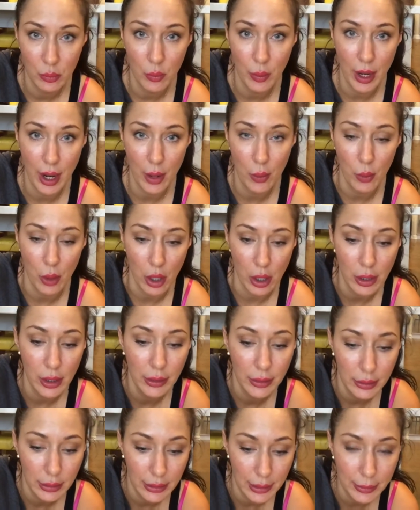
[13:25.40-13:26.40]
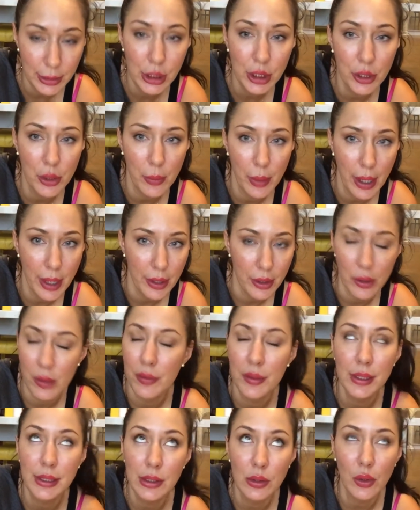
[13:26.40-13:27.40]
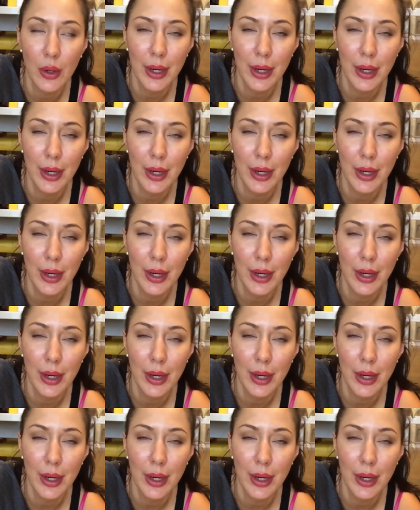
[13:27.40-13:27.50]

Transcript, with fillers: when I work, let me show you what I do. This is